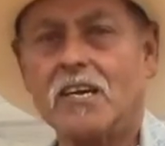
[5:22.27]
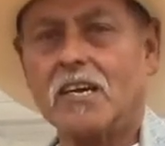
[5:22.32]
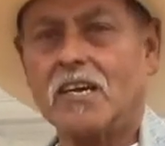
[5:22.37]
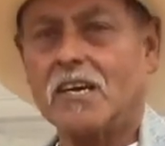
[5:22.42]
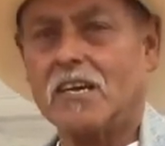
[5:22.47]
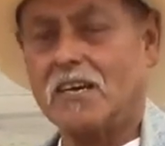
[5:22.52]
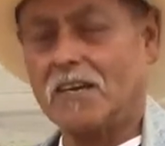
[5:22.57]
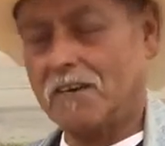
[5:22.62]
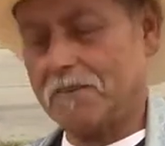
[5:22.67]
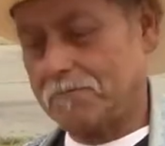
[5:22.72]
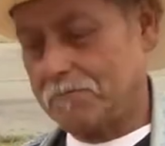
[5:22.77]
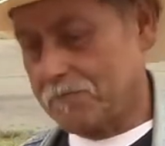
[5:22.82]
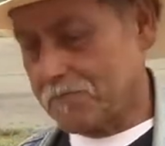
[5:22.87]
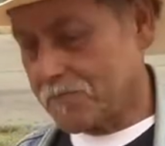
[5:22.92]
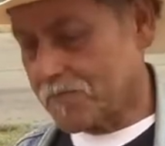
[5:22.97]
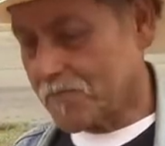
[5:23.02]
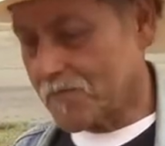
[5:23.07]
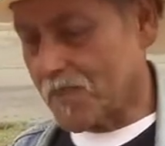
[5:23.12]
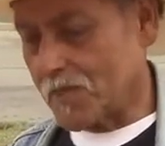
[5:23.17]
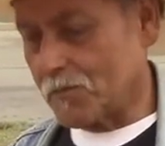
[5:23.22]
Um,
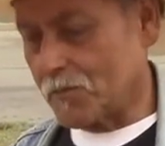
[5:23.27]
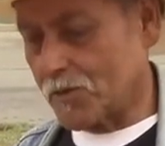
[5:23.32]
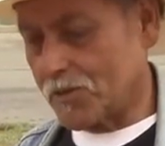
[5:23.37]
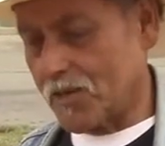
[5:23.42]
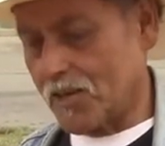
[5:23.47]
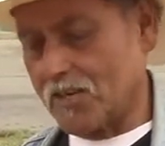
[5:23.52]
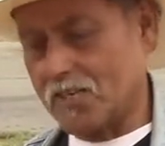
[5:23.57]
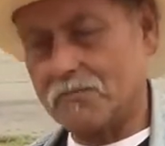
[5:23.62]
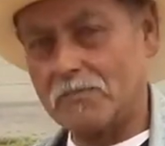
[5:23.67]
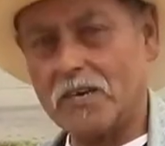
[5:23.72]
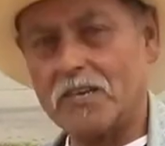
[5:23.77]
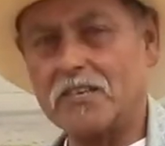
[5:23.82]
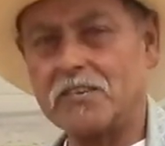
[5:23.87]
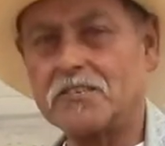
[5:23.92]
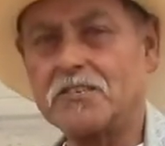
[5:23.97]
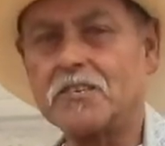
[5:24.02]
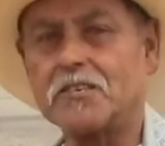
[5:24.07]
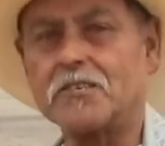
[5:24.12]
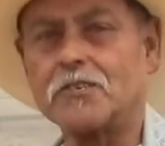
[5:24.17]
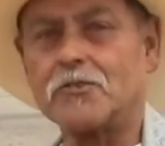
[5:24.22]
and we're talking about
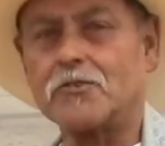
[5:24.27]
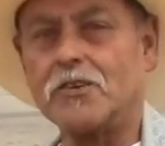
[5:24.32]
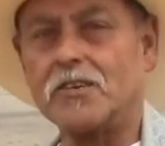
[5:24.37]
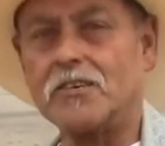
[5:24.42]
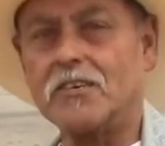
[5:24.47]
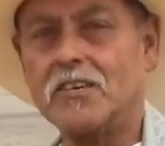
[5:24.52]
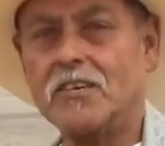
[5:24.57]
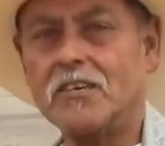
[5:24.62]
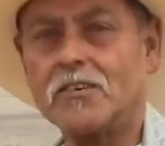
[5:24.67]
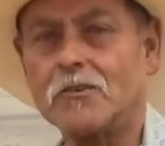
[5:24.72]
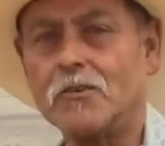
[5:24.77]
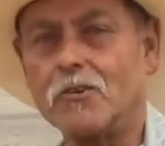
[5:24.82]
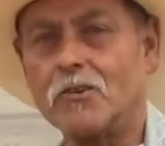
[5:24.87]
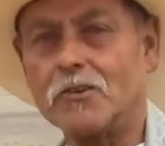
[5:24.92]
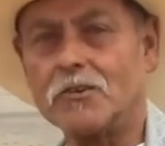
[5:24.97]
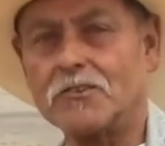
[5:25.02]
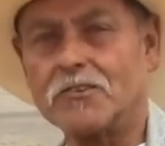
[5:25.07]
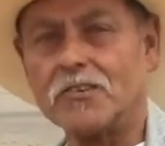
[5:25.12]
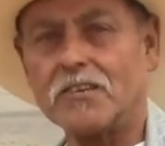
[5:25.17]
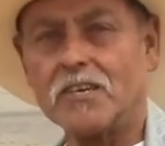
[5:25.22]
his history
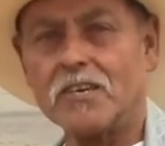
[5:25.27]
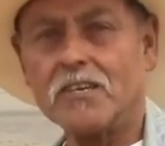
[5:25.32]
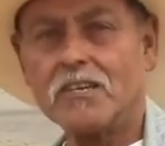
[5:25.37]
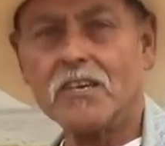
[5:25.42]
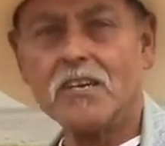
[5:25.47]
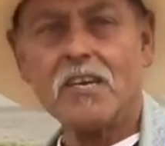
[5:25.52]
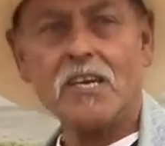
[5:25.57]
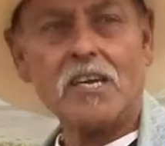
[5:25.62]
earlier today.